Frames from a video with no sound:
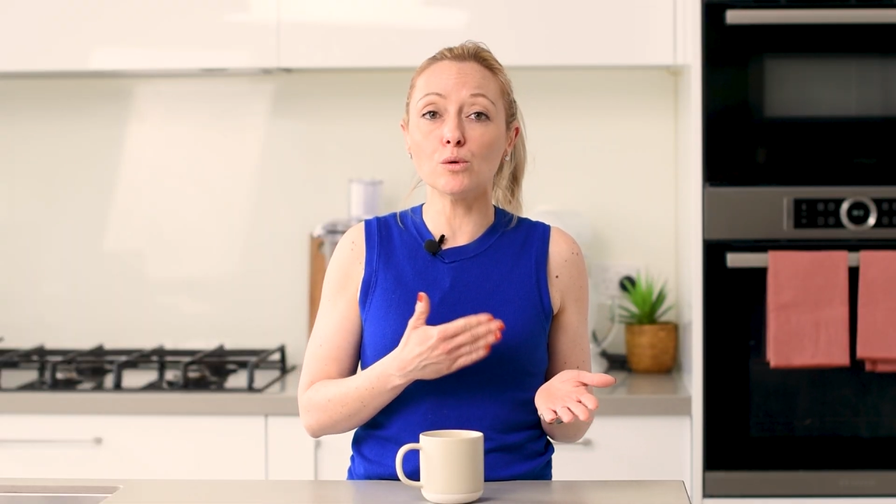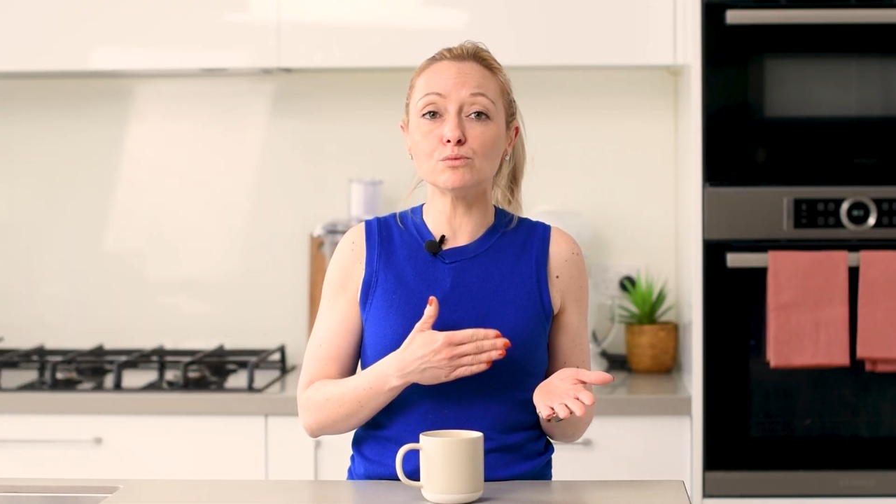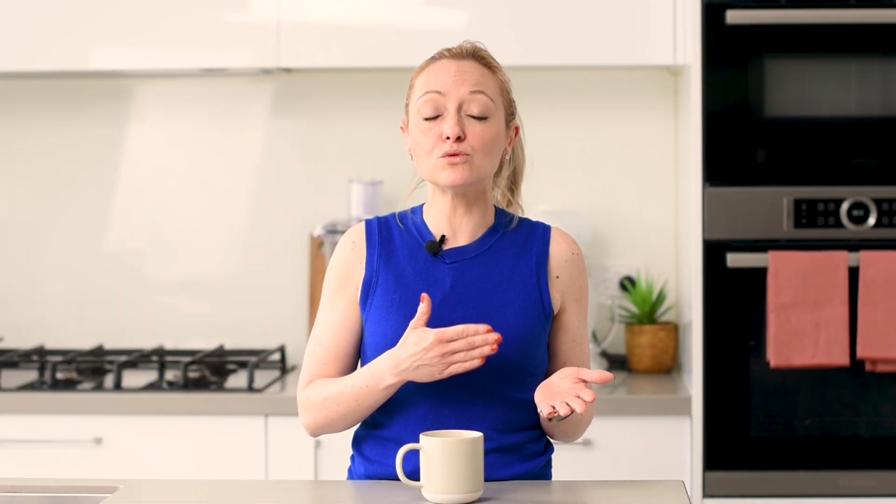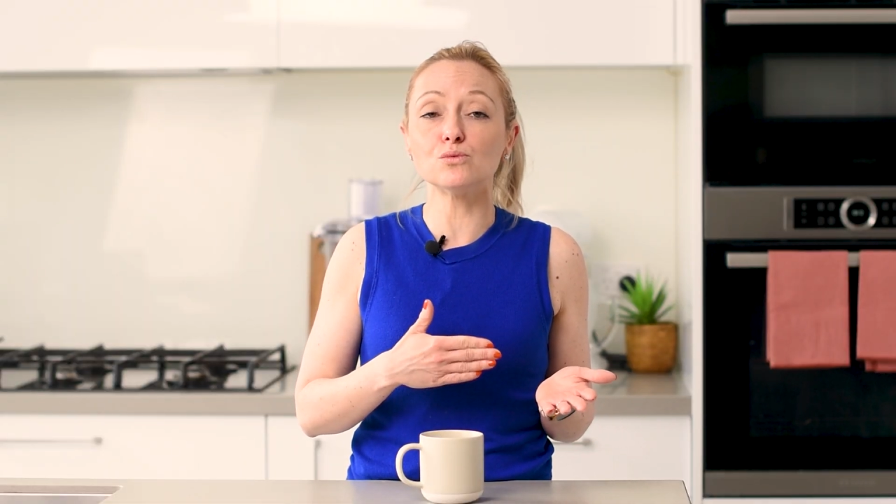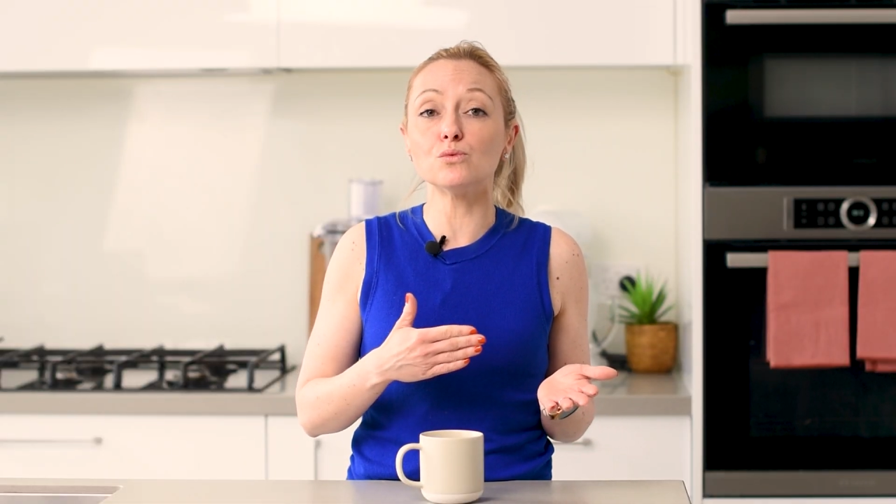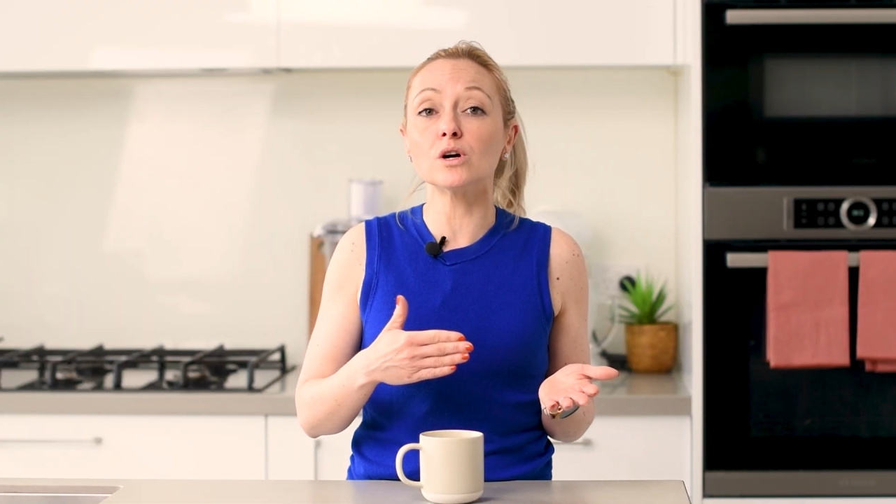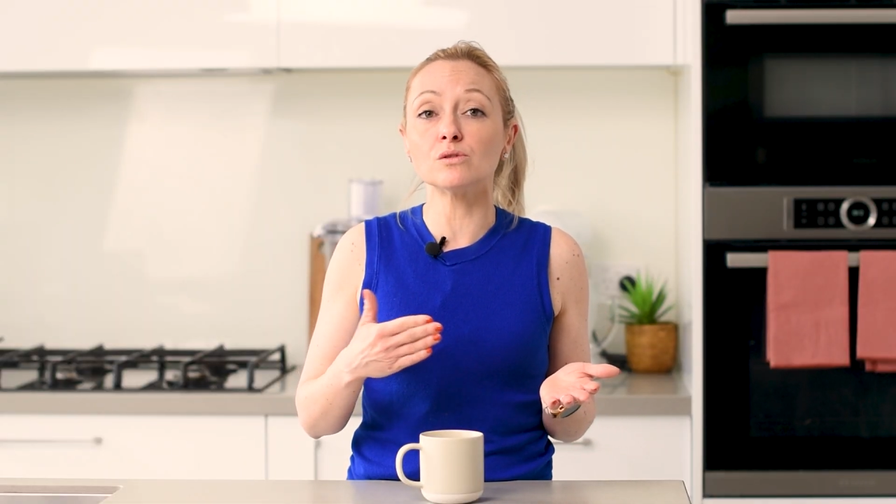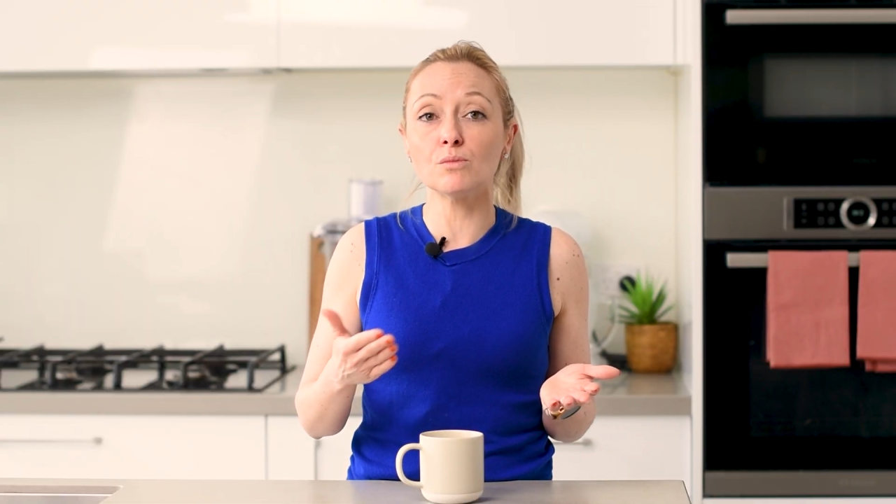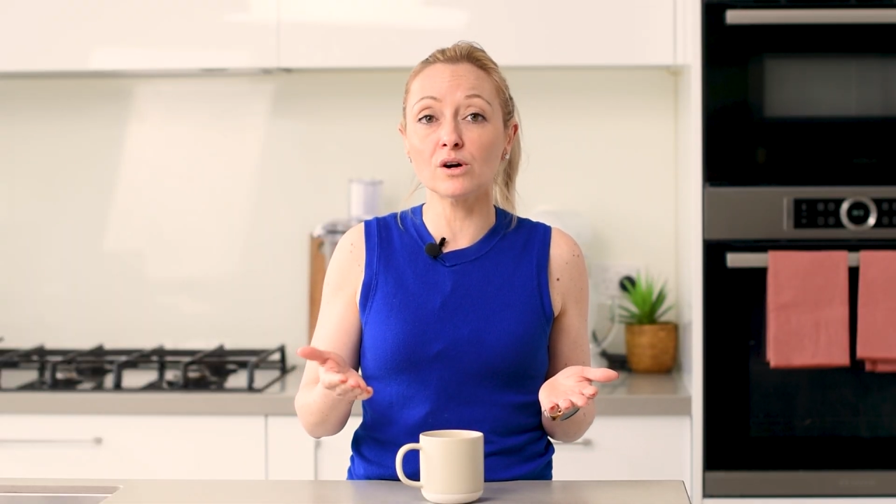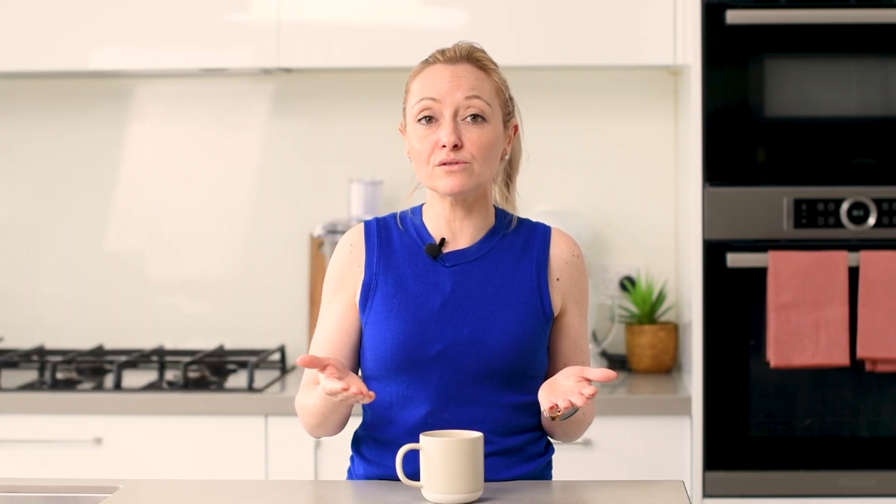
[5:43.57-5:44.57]
up to
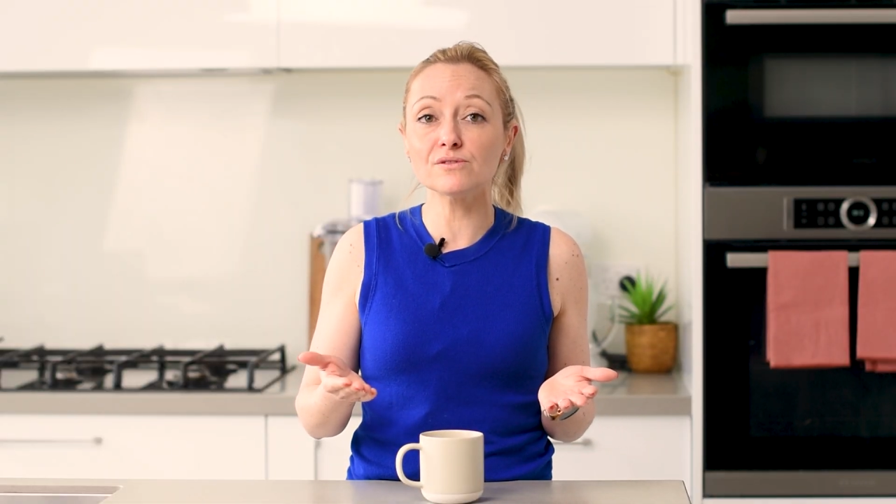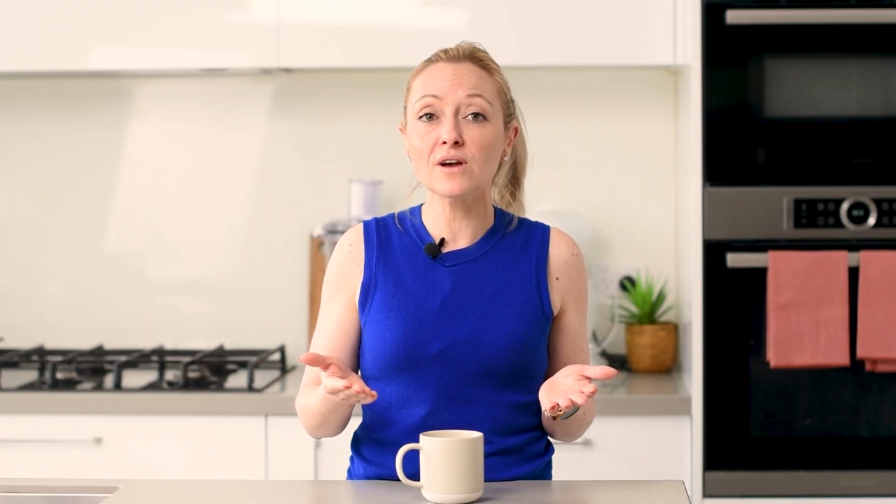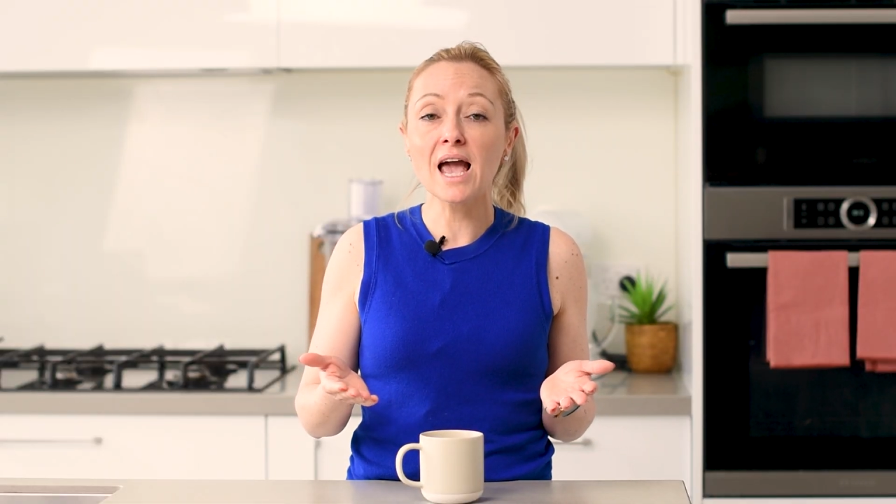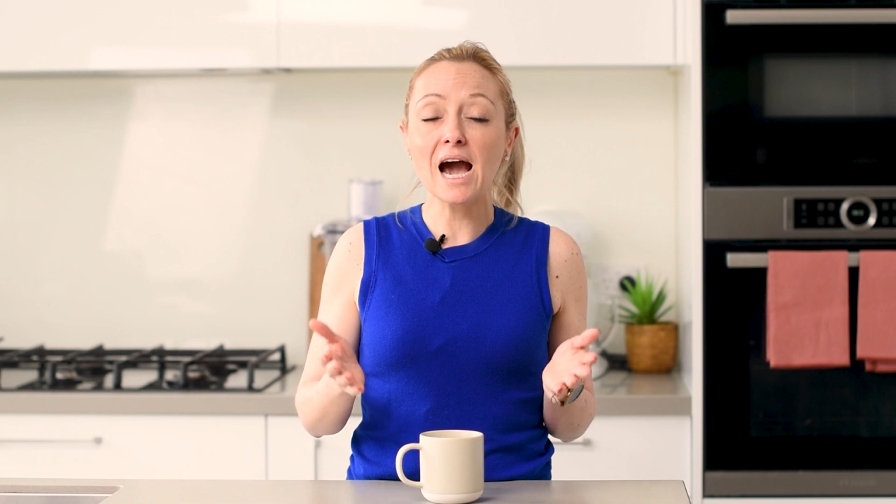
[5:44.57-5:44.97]
1 month.